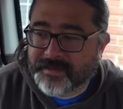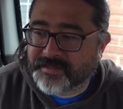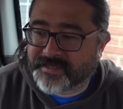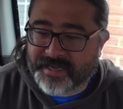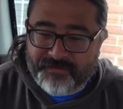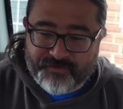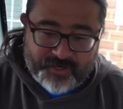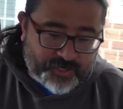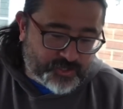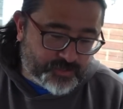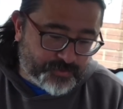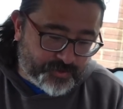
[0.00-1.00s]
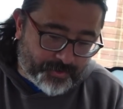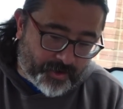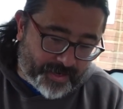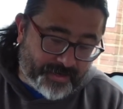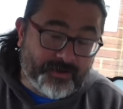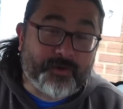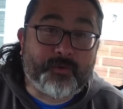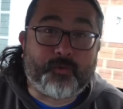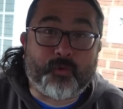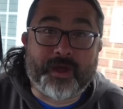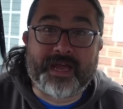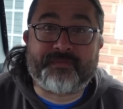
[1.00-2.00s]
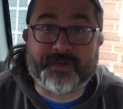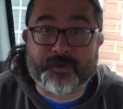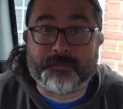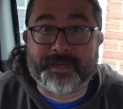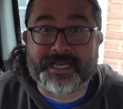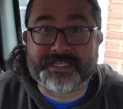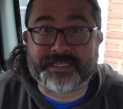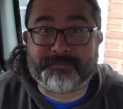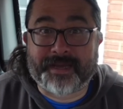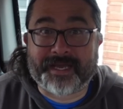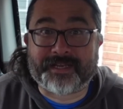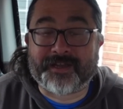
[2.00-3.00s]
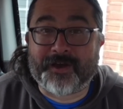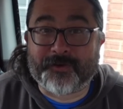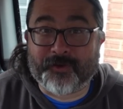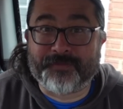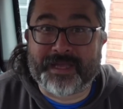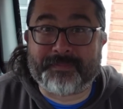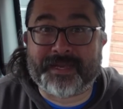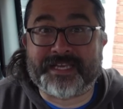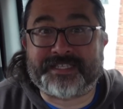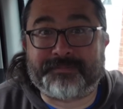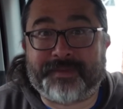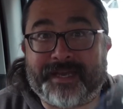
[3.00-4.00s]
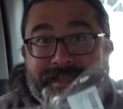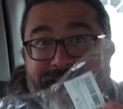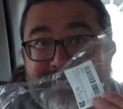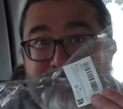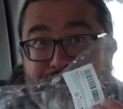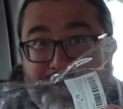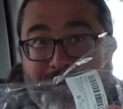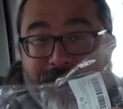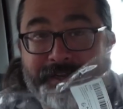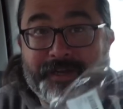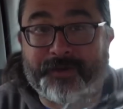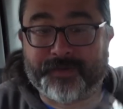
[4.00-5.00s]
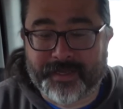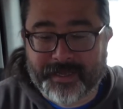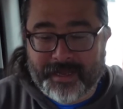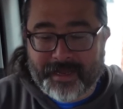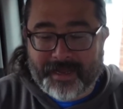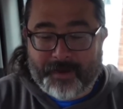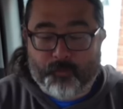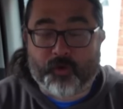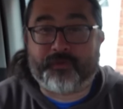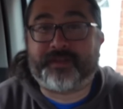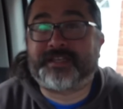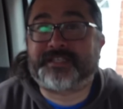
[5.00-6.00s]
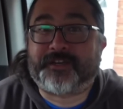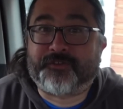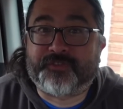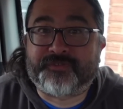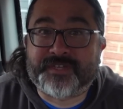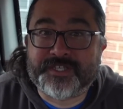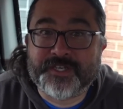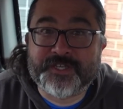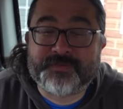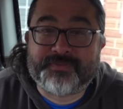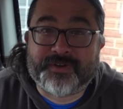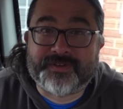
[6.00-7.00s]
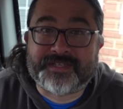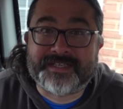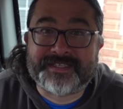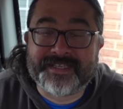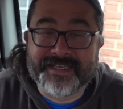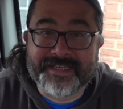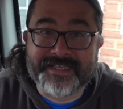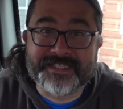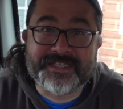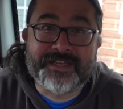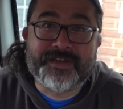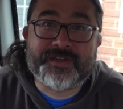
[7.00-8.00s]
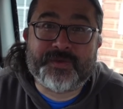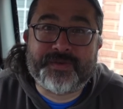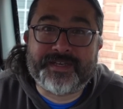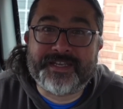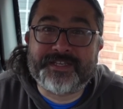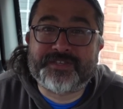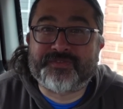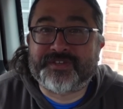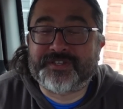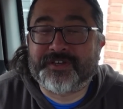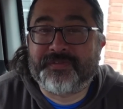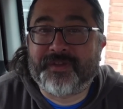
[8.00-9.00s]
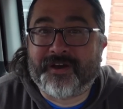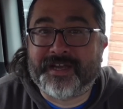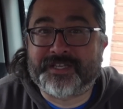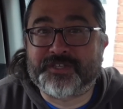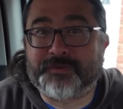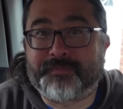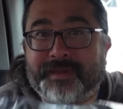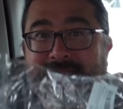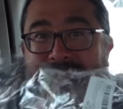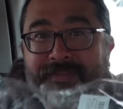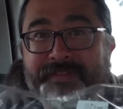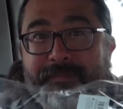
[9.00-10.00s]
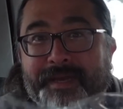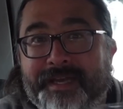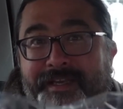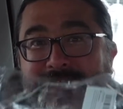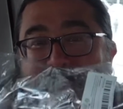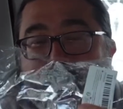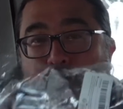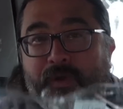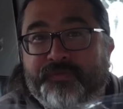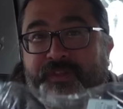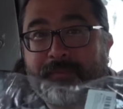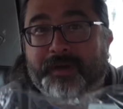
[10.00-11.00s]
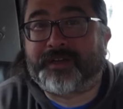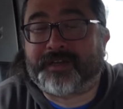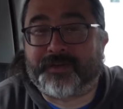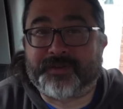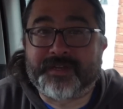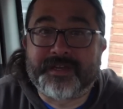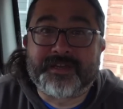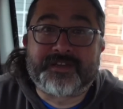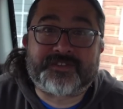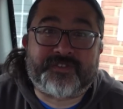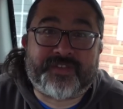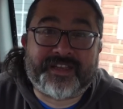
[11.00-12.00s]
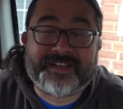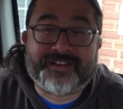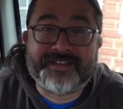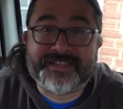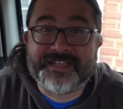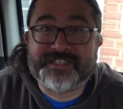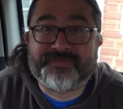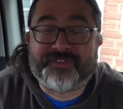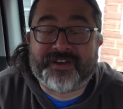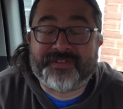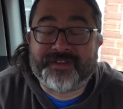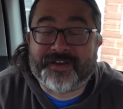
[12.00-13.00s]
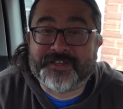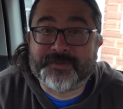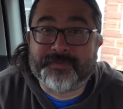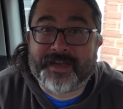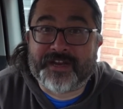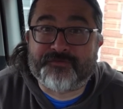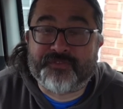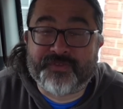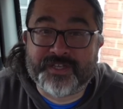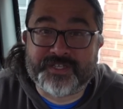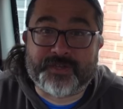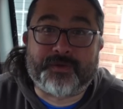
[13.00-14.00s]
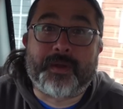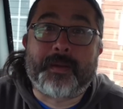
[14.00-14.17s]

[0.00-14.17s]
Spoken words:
So every item you buy will have a little plastic bag, and on that plastic bag is a barcode. And what they say on the returns process is you need to return the item in the bag with the barcode so they can identify the item and refund you.